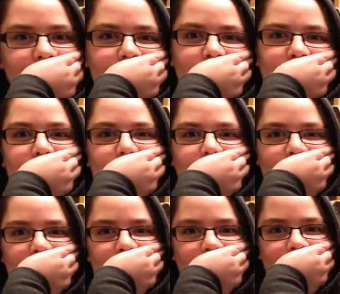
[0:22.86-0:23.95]

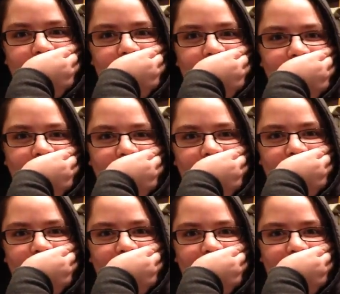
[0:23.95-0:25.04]

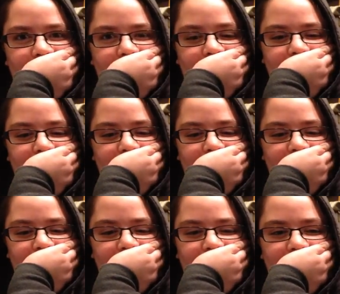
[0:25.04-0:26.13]

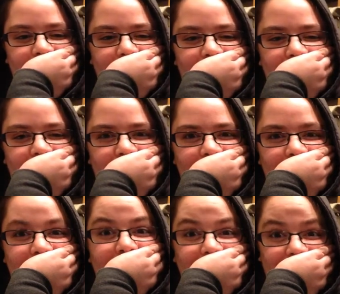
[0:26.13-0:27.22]

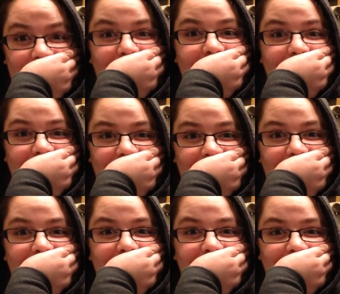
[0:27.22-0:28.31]
(not speaking)